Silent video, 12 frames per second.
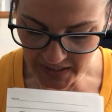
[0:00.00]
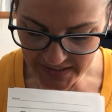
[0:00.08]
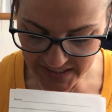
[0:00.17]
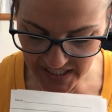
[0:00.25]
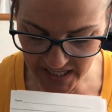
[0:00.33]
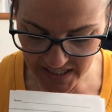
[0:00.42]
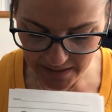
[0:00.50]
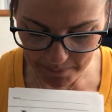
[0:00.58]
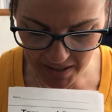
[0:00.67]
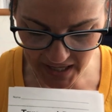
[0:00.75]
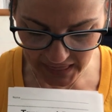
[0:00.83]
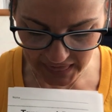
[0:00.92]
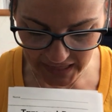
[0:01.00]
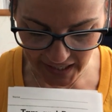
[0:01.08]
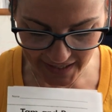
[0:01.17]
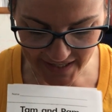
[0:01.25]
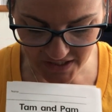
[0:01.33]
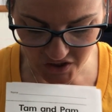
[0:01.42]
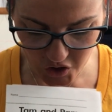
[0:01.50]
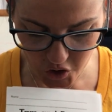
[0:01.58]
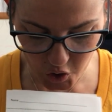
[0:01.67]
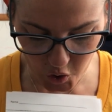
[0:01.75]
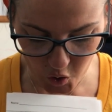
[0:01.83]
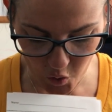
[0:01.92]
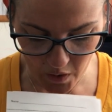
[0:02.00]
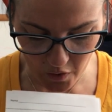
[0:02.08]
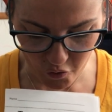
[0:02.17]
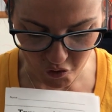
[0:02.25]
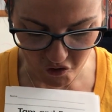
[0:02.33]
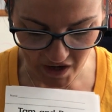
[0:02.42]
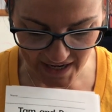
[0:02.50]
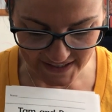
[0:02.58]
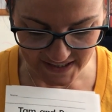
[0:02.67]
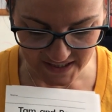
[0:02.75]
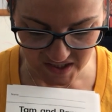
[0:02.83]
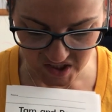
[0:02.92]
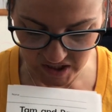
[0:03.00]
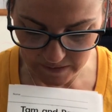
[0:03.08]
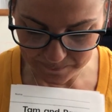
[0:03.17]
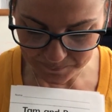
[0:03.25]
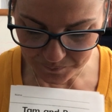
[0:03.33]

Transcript: Tim likes to rest.